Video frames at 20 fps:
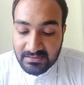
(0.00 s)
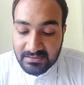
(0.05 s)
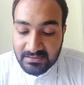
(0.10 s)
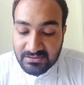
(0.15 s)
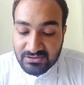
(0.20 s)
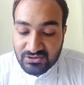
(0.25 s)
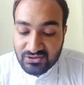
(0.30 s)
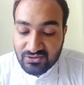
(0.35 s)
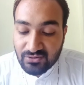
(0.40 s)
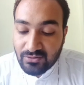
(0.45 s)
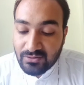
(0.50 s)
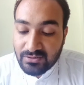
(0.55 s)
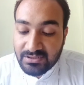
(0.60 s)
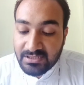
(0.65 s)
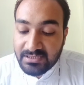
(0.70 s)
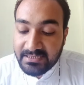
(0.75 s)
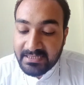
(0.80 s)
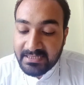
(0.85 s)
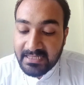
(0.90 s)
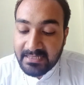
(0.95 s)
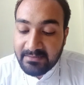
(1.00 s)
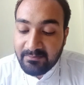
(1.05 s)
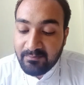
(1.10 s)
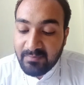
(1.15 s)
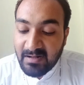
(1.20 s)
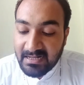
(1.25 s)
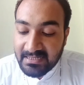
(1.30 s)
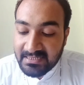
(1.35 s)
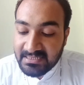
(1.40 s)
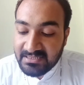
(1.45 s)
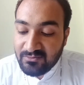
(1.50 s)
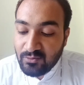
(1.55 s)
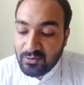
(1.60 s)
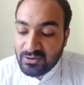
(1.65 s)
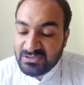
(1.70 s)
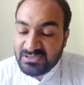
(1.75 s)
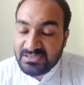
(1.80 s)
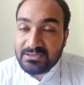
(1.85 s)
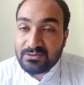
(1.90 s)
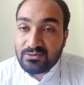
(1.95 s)
So the name Bharat
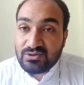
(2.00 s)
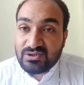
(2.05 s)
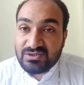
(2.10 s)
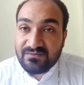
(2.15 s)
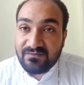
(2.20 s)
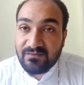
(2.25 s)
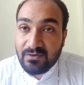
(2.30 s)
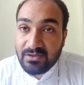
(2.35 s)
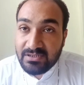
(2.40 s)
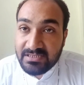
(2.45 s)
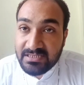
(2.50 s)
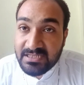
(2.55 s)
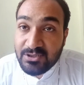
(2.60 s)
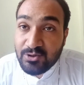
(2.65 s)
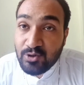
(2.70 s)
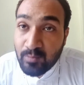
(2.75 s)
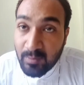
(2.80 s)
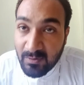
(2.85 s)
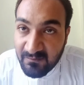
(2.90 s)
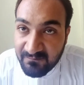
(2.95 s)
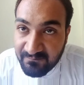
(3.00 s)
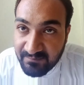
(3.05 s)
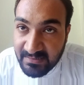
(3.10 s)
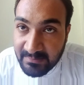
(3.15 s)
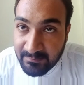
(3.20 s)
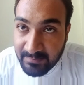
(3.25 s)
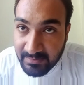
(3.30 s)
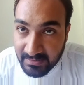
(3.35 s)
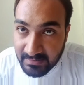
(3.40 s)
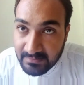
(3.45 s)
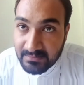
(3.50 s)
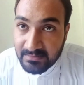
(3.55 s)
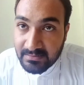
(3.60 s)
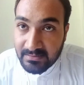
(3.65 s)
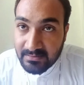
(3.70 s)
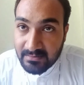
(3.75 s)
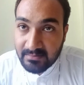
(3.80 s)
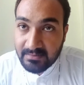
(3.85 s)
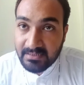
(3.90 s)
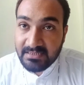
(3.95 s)
was used for the group of people.
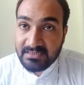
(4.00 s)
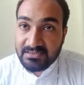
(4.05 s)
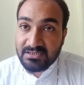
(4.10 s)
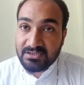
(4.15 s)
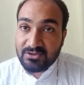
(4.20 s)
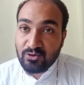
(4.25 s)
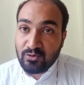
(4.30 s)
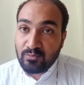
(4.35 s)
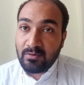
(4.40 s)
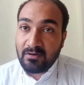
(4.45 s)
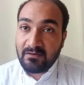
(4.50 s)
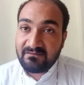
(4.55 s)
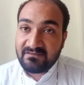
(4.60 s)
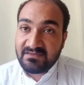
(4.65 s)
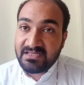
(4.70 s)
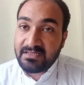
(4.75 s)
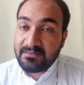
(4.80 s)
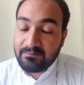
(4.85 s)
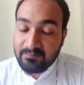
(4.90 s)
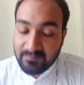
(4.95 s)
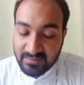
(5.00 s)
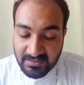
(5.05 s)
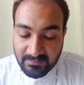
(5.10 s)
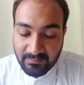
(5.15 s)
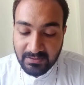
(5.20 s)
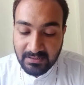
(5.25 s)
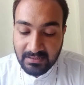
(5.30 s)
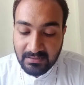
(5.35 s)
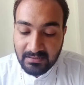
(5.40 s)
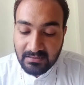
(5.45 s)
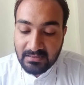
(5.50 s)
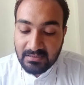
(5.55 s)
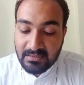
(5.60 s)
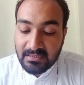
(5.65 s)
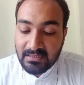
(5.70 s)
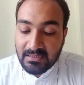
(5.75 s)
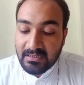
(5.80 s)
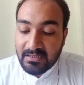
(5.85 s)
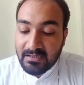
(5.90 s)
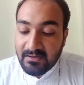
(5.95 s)
Okay, the group of the people
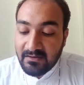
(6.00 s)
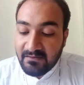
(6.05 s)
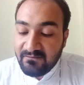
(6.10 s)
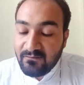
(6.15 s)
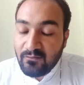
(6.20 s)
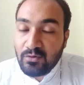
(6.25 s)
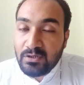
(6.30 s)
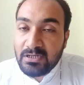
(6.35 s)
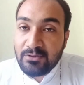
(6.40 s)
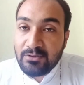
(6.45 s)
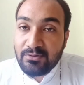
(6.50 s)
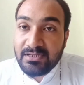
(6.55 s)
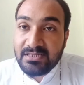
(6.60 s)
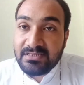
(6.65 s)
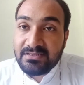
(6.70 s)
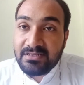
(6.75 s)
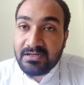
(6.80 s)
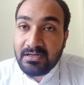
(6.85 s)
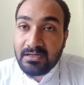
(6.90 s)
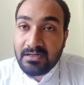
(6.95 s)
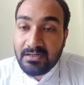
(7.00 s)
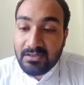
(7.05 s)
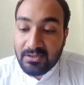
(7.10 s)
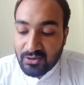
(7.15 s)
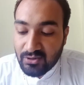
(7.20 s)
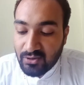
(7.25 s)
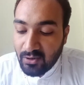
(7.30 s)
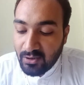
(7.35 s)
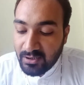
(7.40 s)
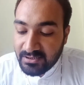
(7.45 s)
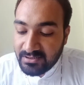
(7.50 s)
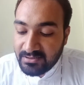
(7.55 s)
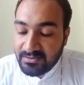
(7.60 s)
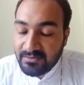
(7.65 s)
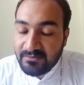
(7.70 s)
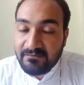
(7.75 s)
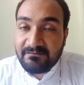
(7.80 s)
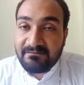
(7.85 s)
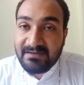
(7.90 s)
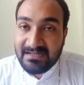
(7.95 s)
who lived in the
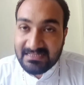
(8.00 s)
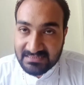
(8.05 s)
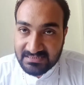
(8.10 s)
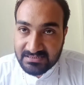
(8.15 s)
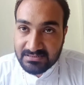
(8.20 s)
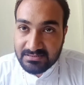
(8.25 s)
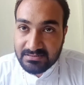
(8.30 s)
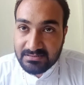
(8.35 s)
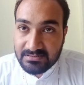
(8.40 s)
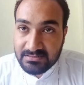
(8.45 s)
northwest.